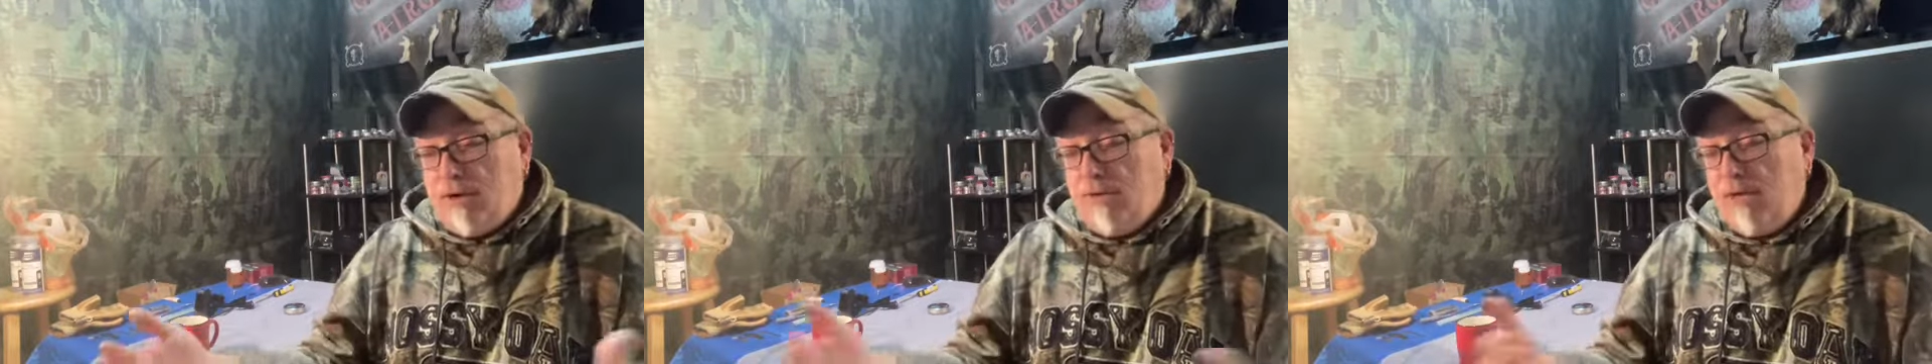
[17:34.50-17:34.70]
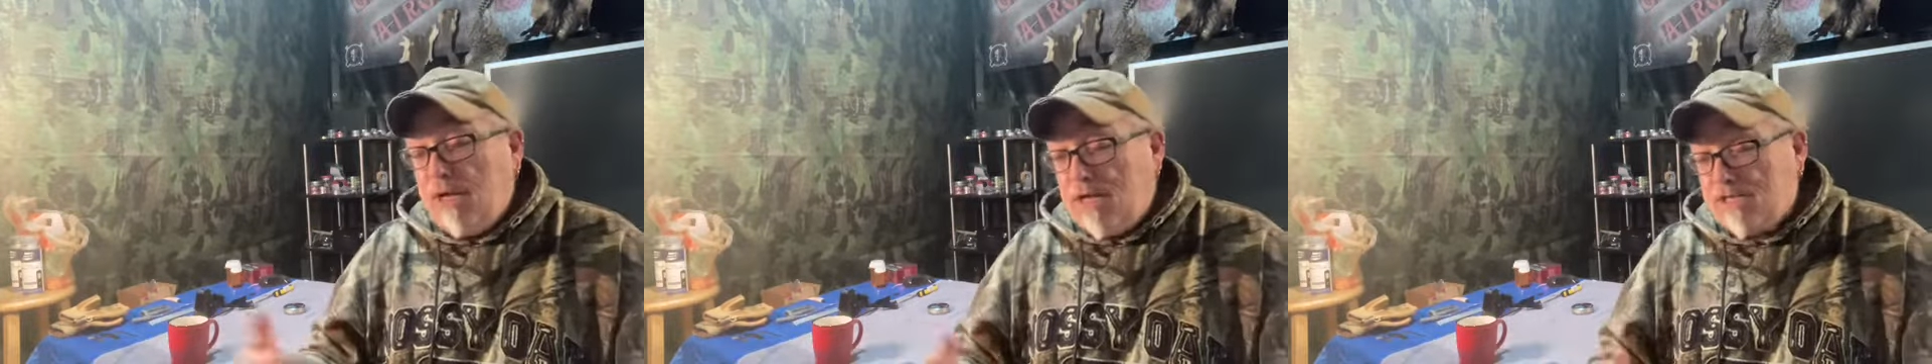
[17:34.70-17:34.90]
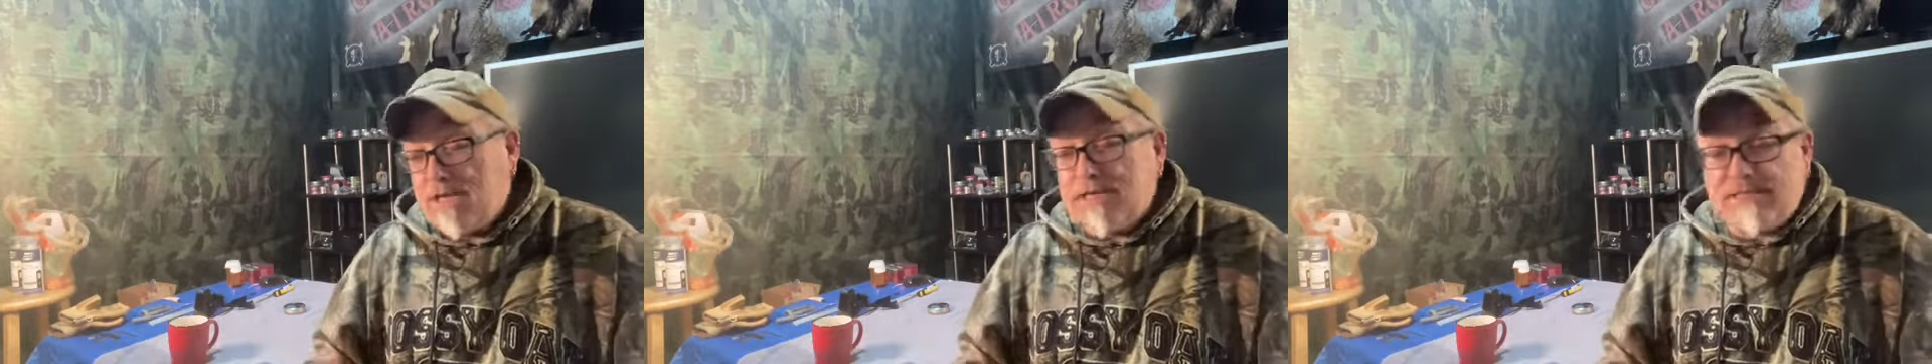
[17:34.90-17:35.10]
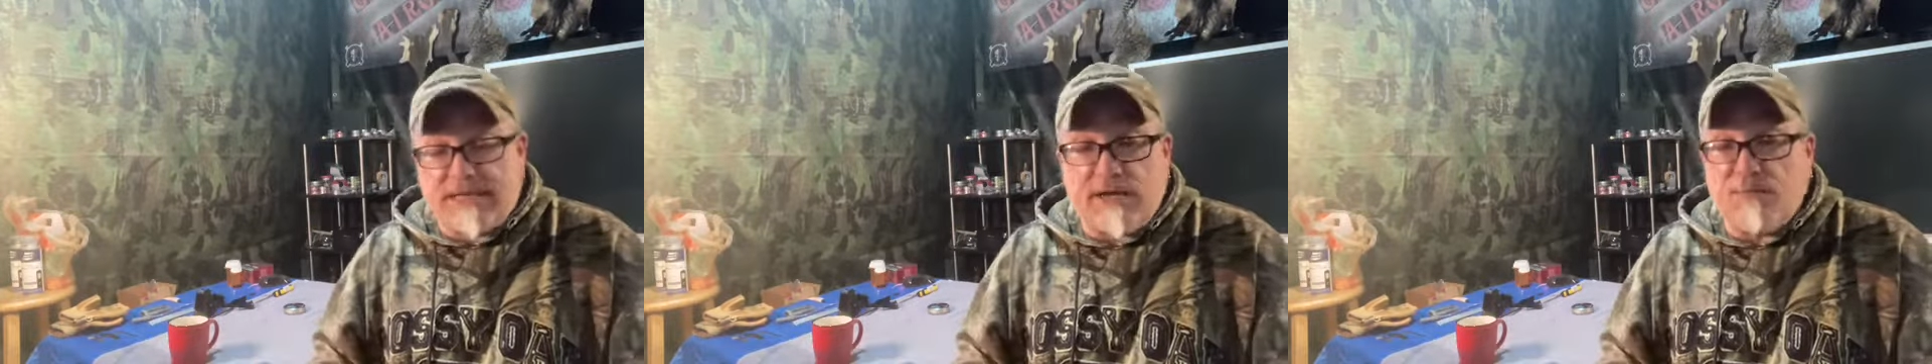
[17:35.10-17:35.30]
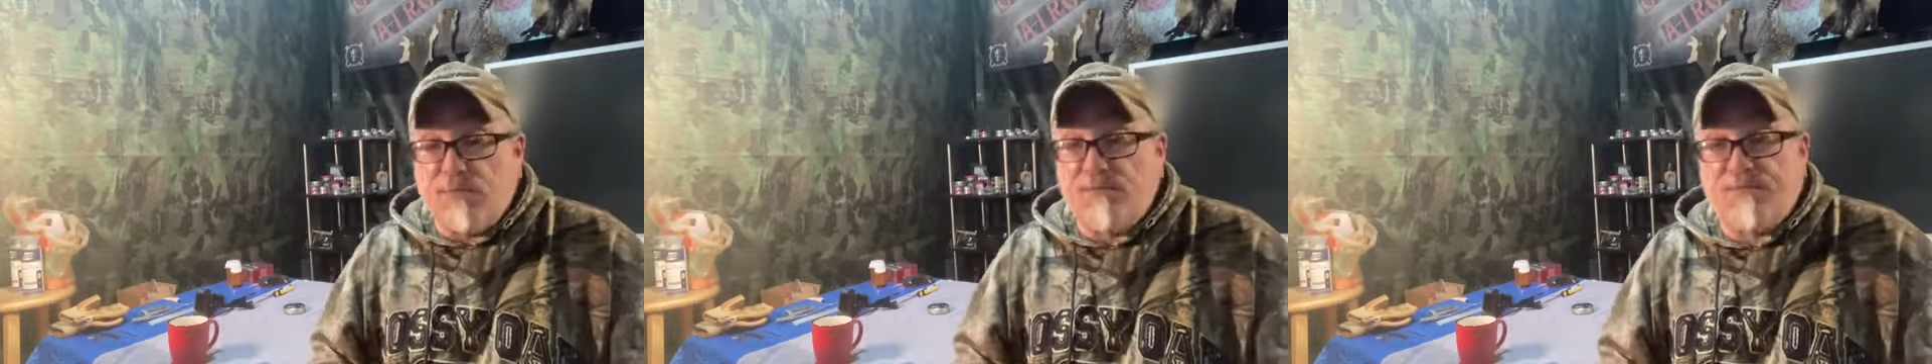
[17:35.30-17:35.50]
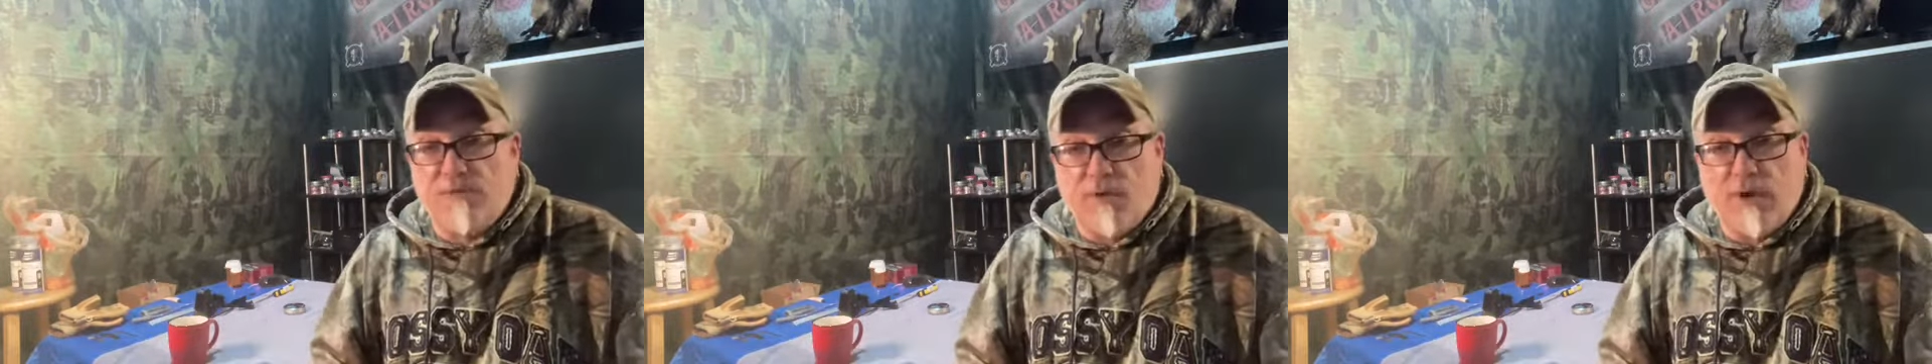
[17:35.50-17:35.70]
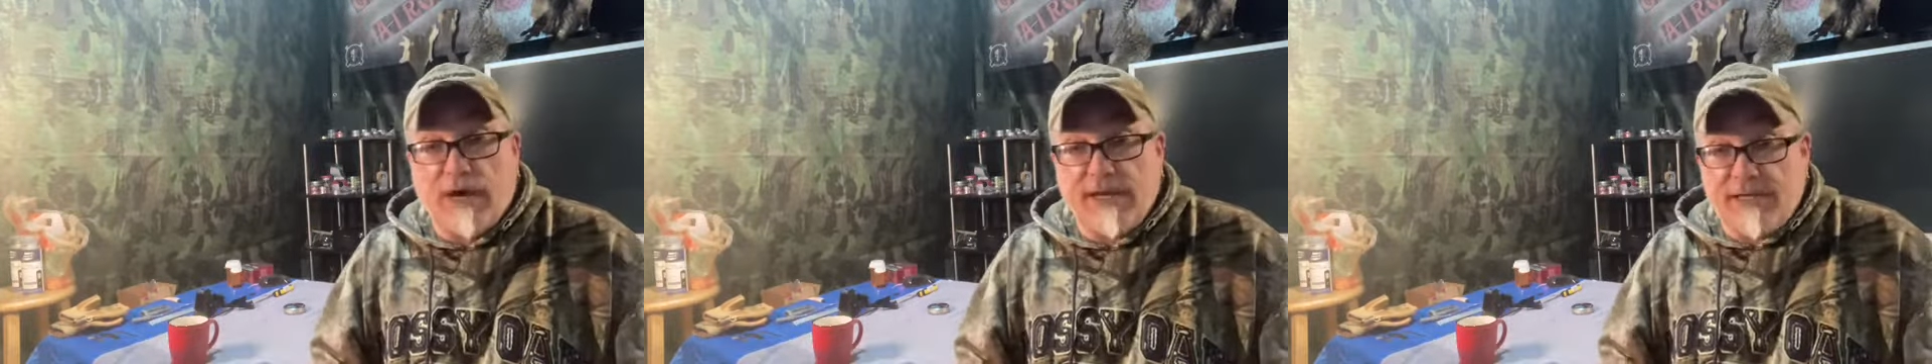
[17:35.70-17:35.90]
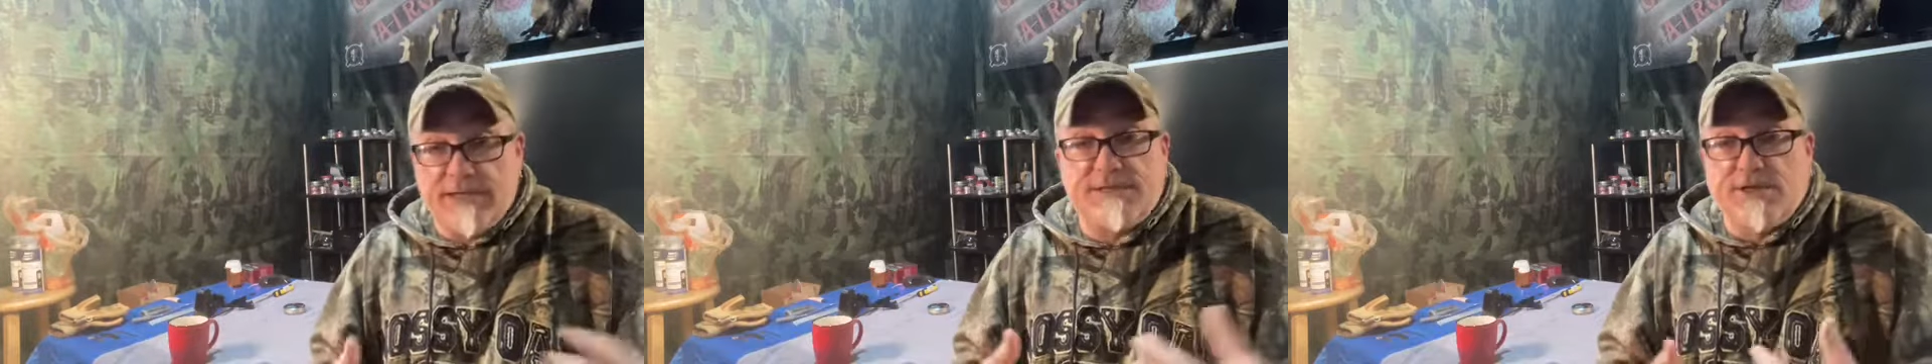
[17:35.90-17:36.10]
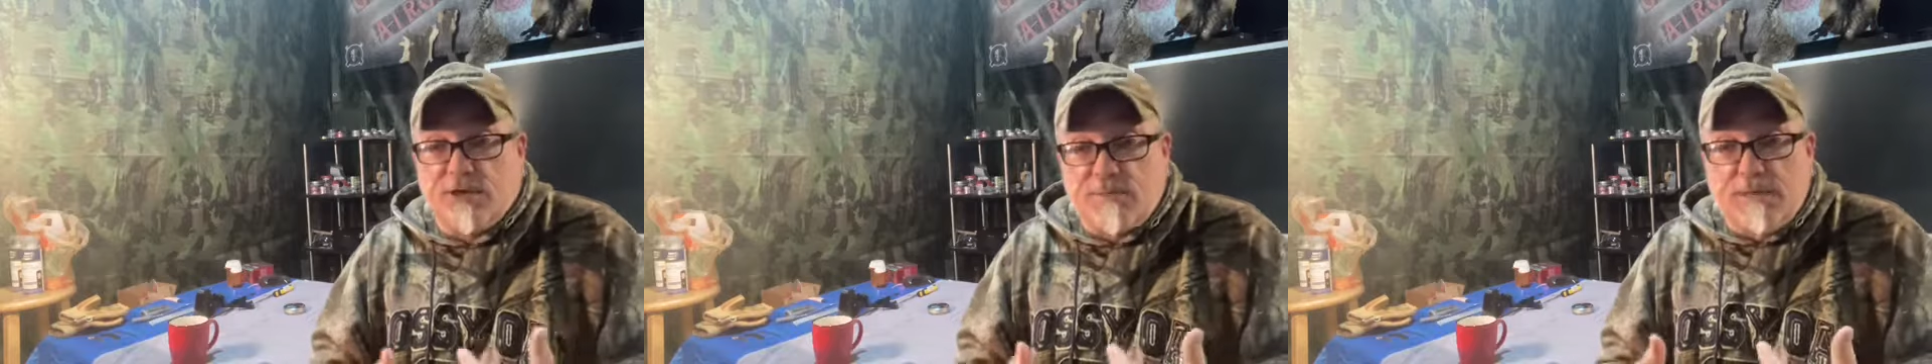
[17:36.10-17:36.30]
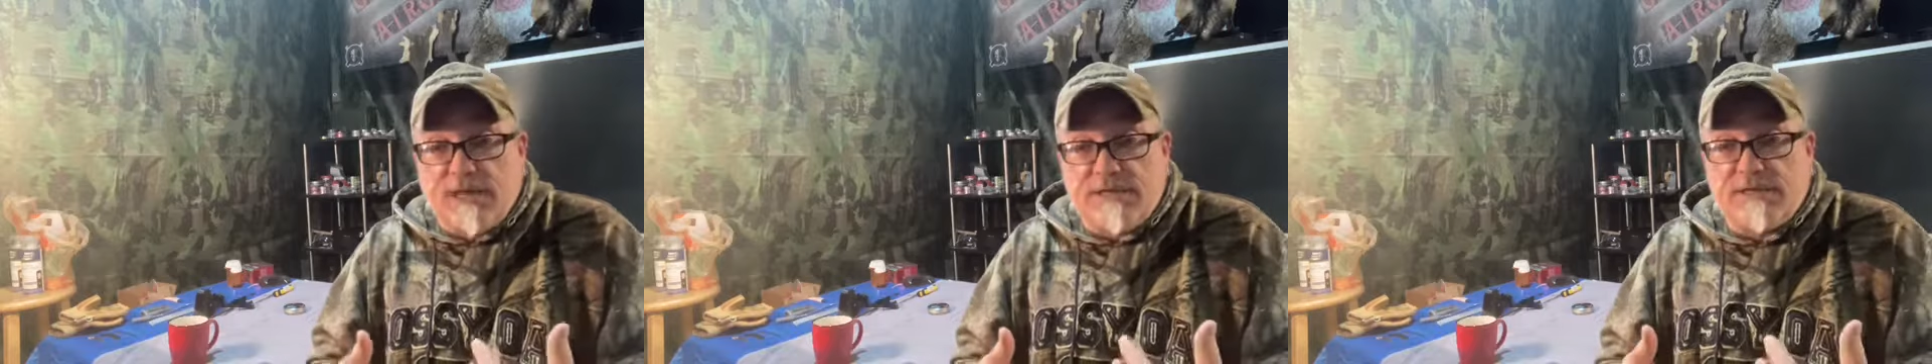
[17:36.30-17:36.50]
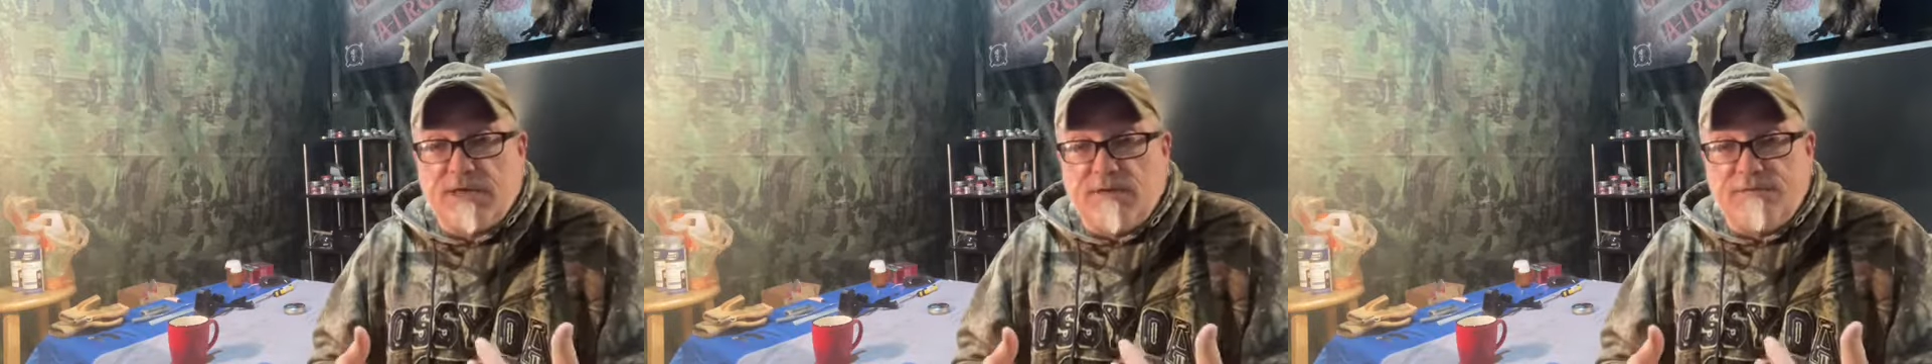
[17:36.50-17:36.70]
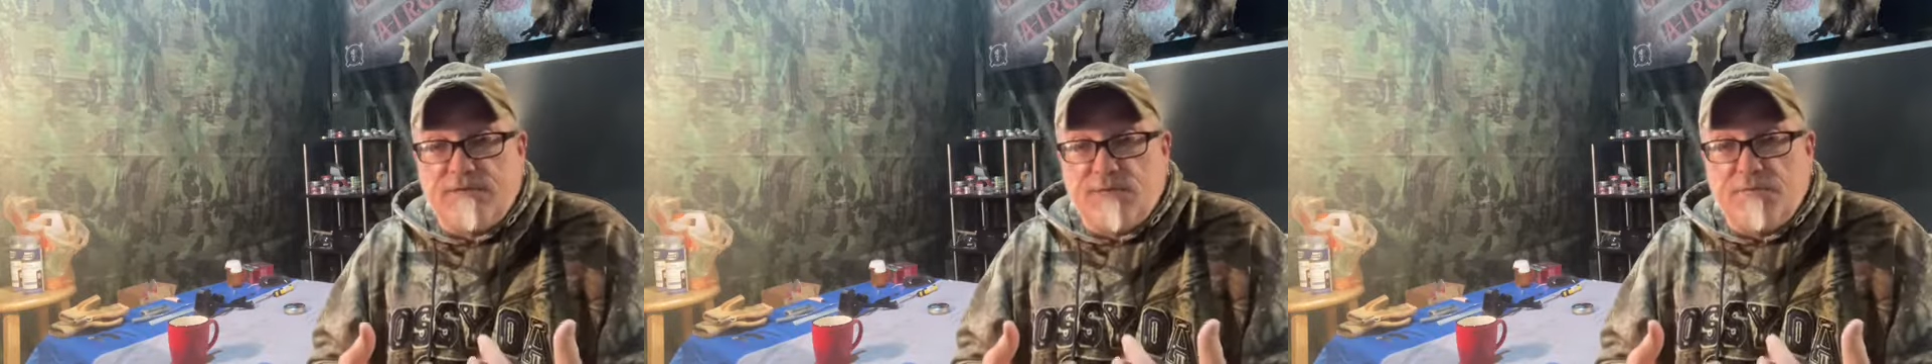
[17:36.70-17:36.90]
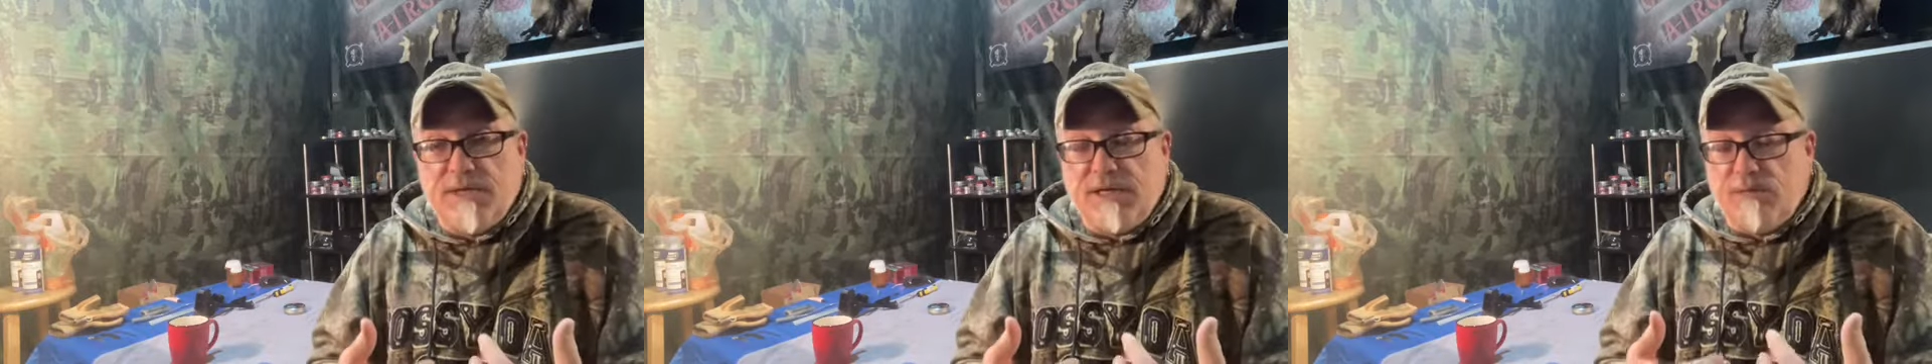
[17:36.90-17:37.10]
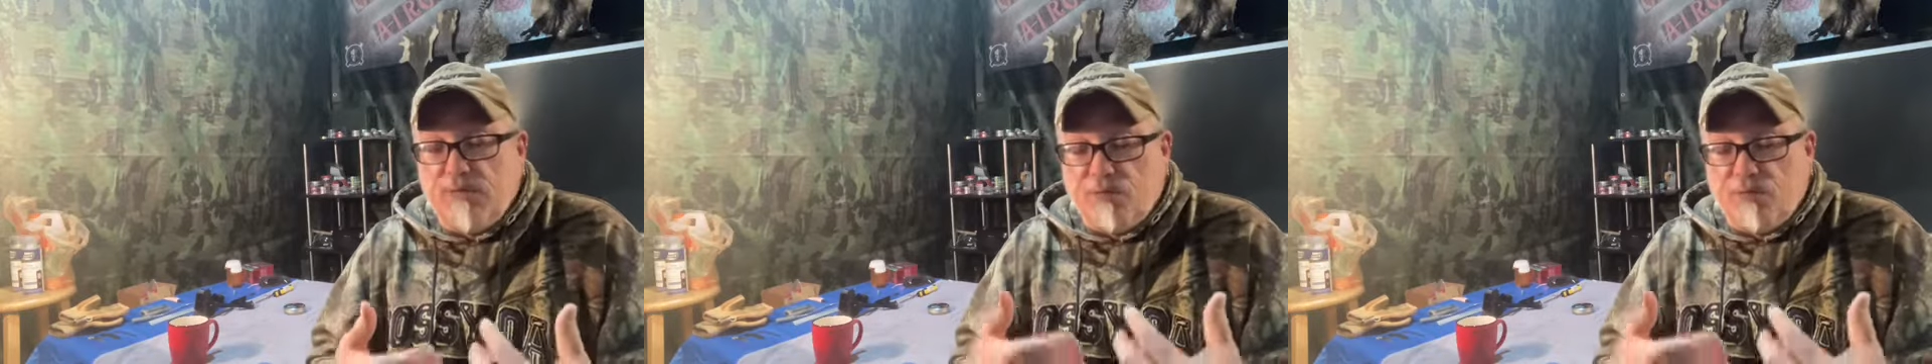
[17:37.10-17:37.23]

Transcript: as I said before, I consider myself to be